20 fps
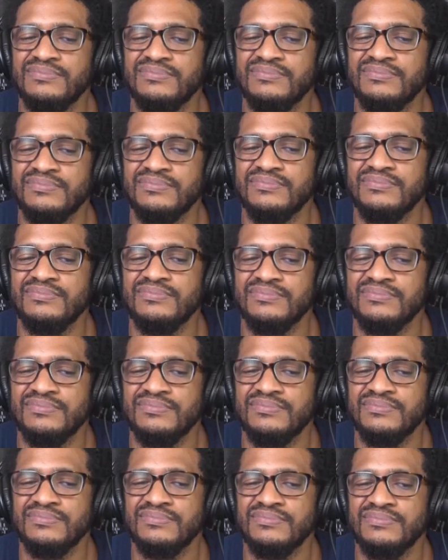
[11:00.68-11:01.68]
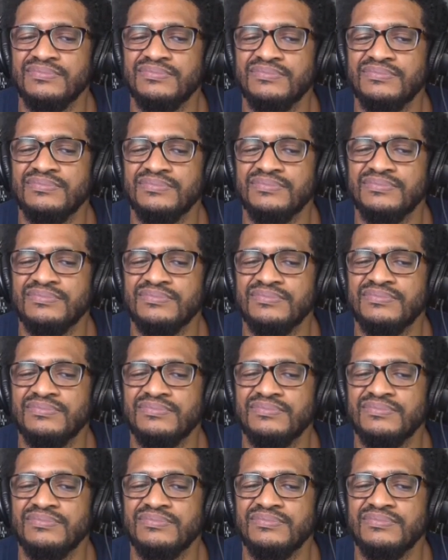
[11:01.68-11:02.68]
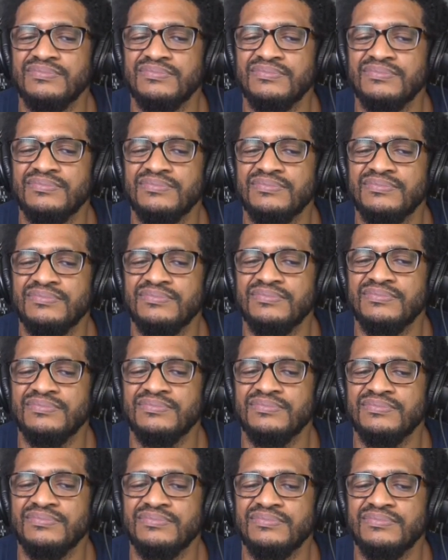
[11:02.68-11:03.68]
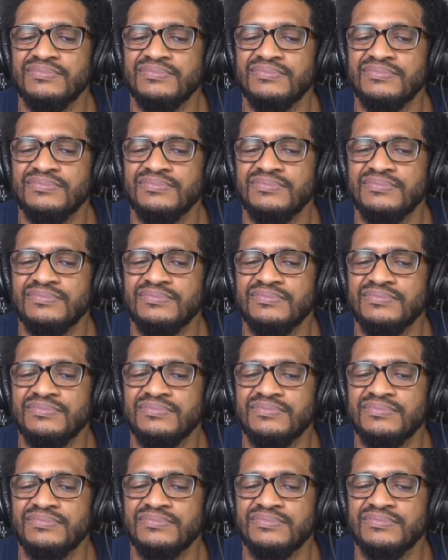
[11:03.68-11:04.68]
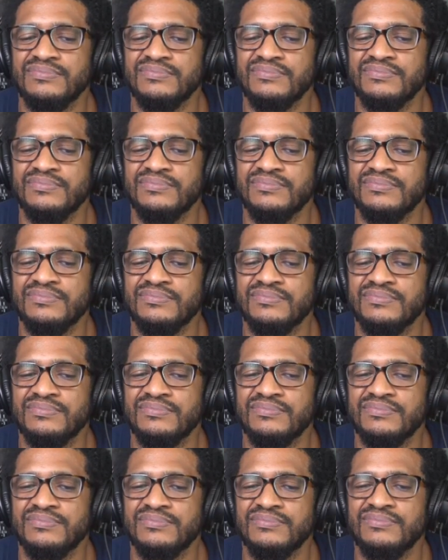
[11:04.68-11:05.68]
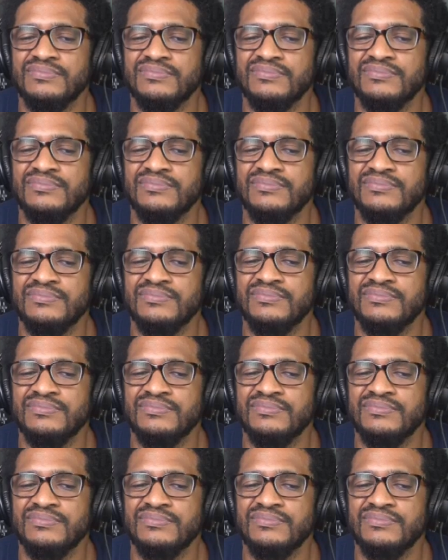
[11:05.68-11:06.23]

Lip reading: The person shown says nothing.